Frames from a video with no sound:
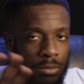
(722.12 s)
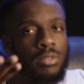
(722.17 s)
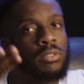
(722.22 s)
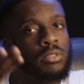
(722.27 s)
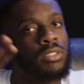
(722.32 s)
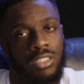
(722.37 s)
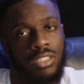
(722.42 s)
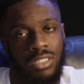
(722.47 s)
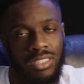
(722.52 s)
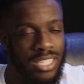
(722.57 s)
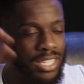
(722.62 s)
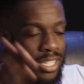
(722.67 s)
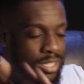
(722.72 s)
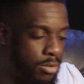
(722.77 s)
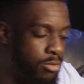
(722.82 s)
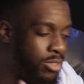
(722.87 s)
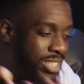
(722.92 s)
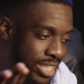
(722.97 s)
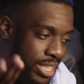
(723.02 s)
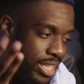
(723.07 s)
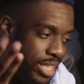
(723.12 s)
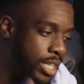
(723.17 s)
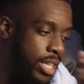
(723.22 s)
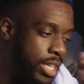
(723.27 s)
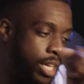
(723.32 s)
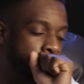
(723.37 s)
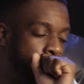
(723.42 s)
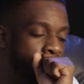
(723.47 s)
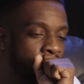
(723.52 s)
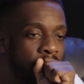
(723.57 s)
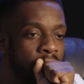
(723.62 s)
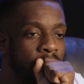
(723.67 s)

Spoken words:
I should say yesterday, recently, yeah?